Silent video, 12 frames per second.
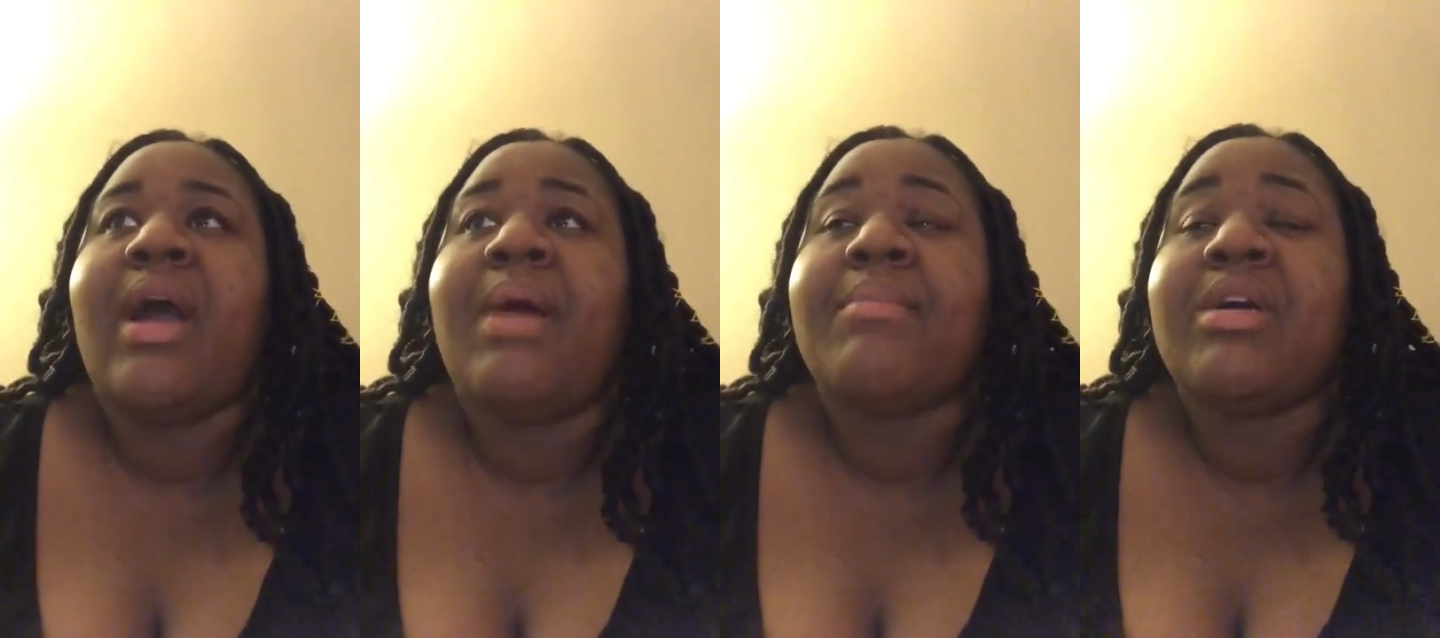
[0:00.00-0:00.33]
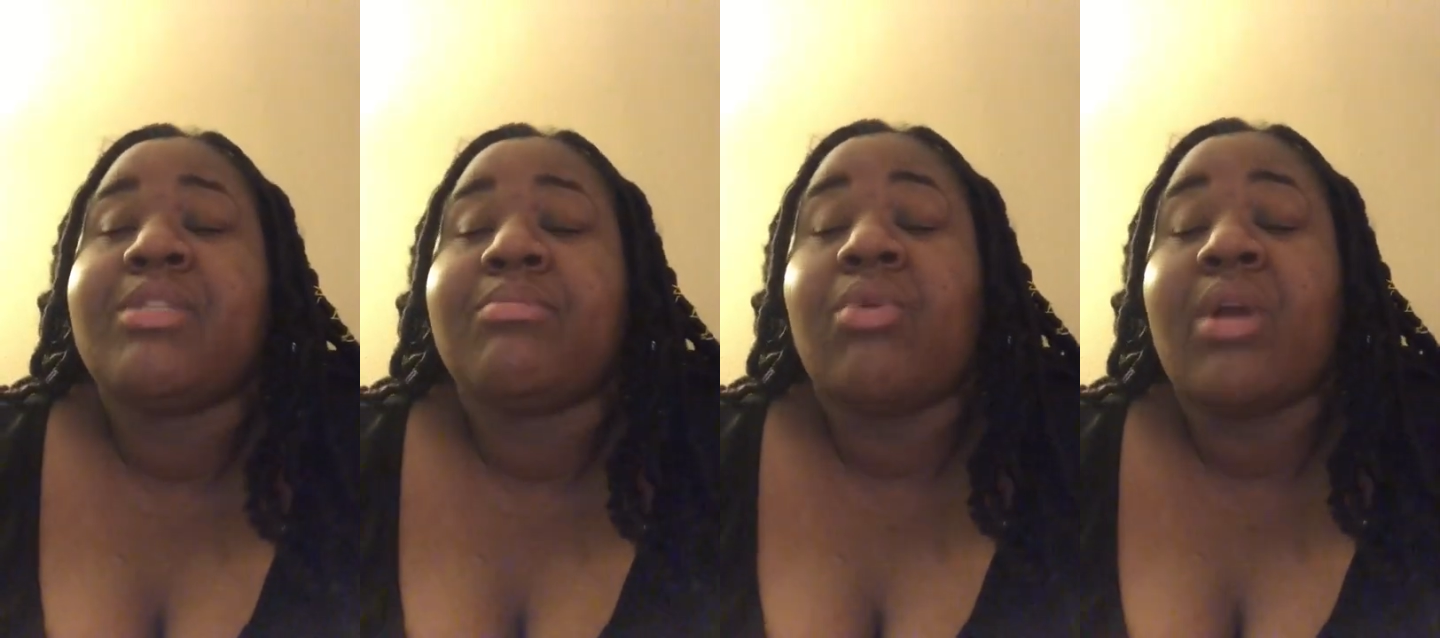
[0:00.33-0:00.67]
how
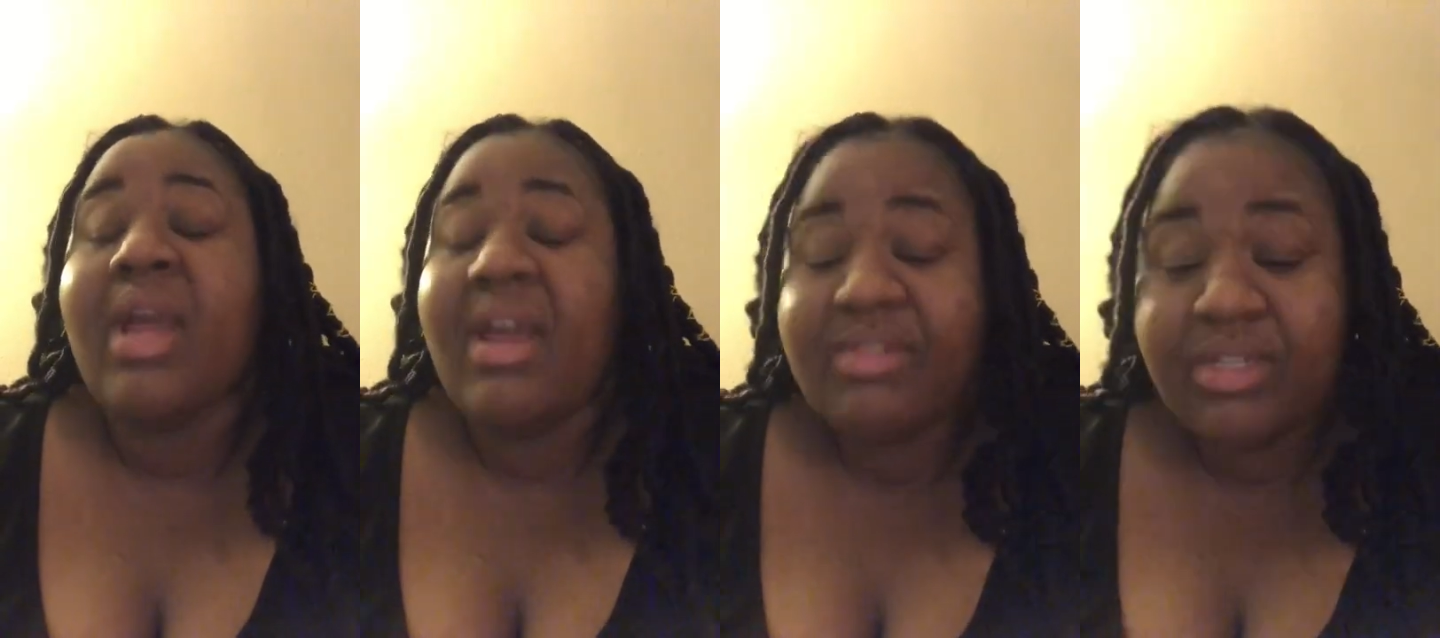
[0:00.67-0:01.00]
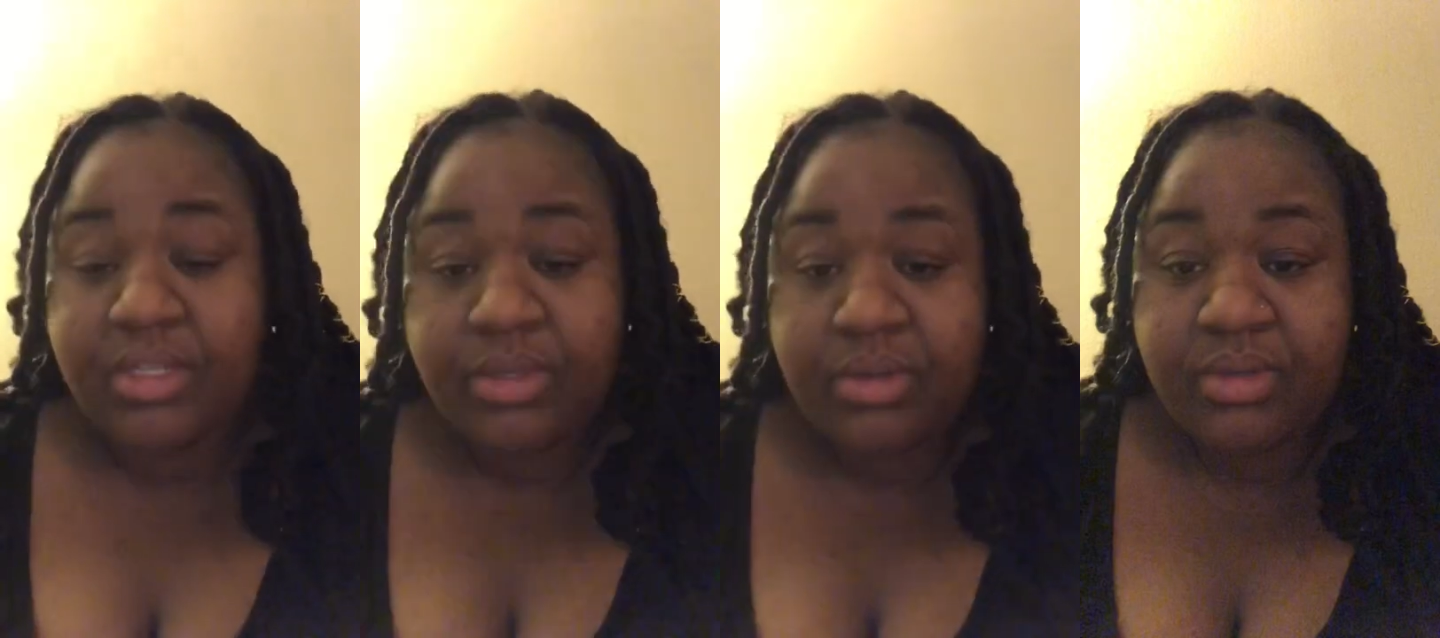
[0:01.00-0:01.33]
much more I have
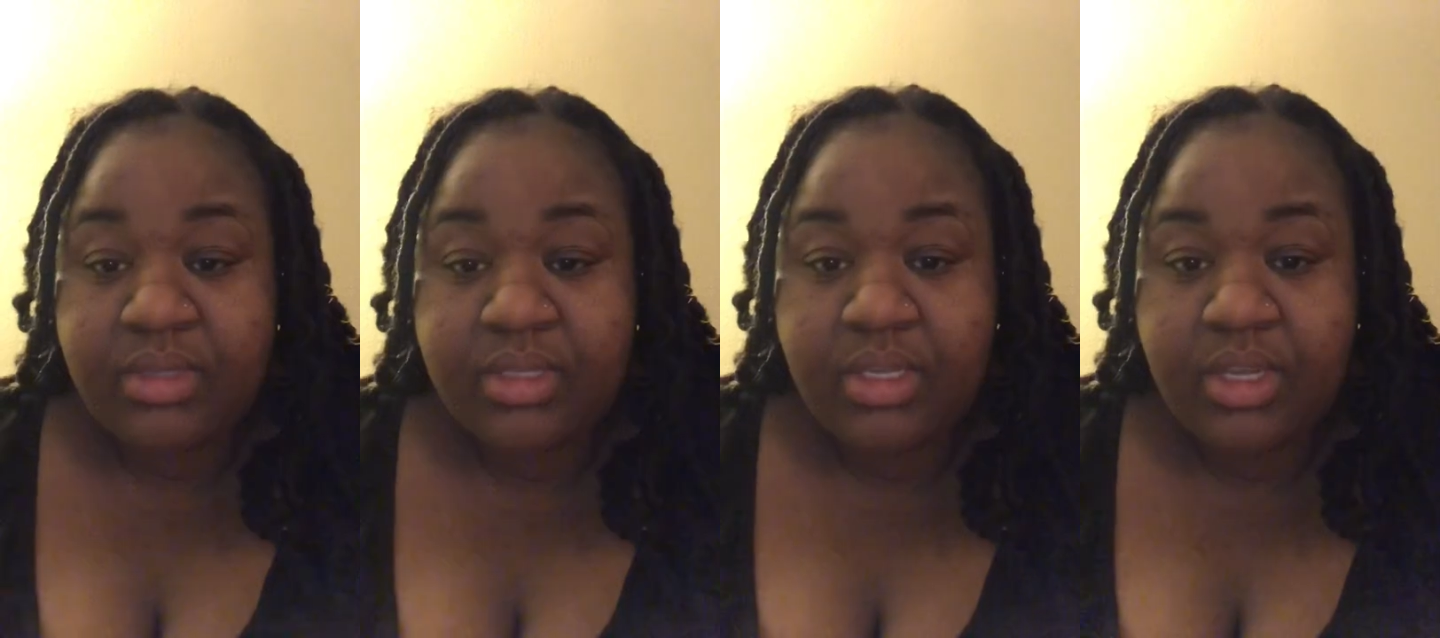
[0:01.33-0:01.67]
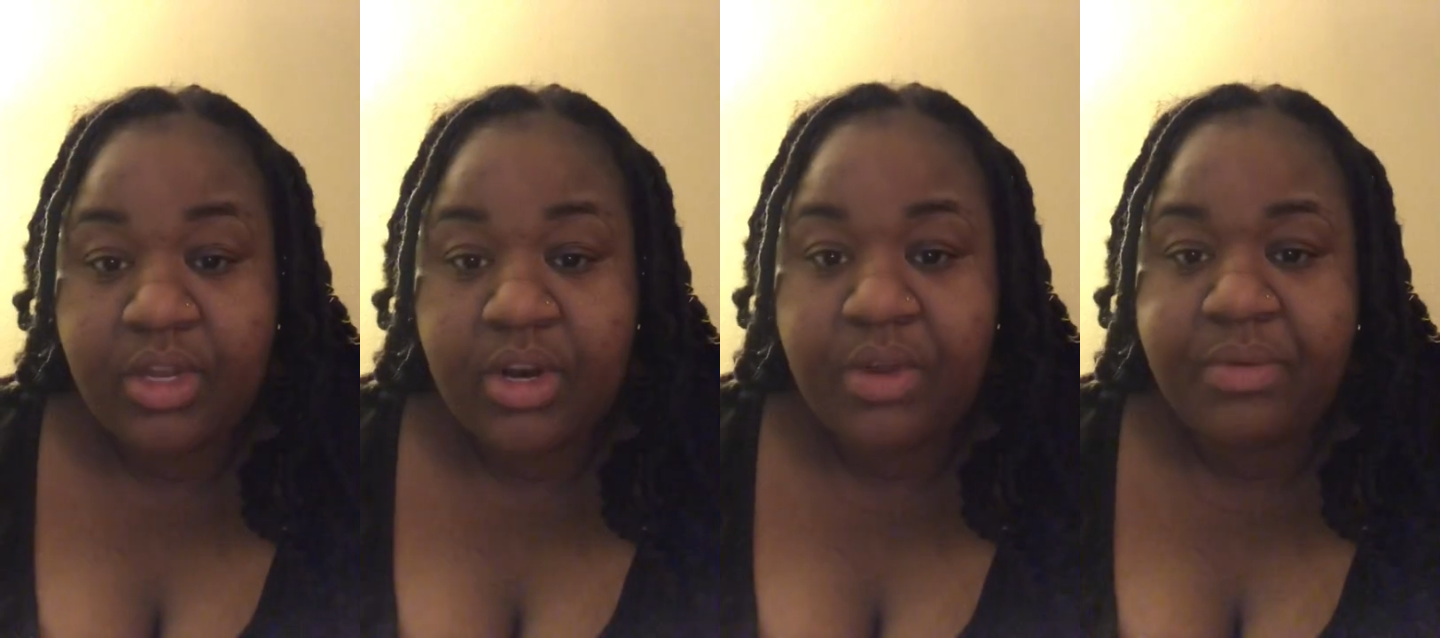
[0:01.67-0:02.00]
to lose,
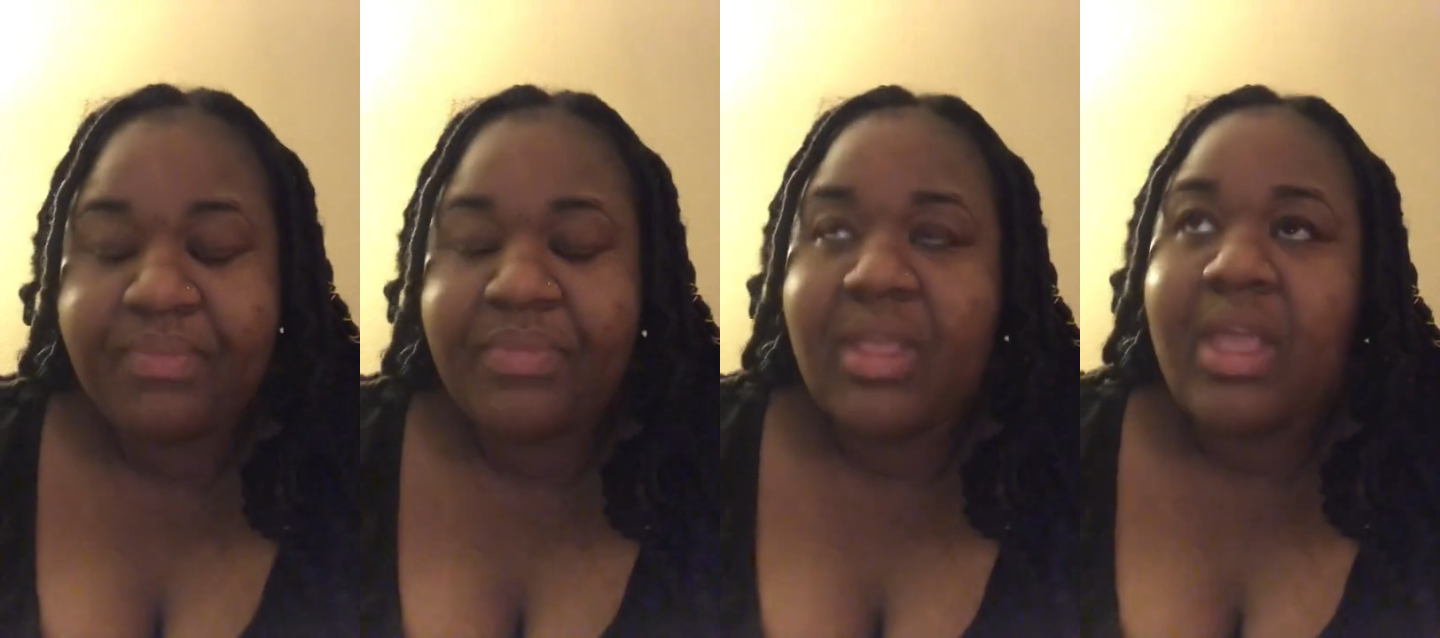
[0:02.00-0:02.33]
you know?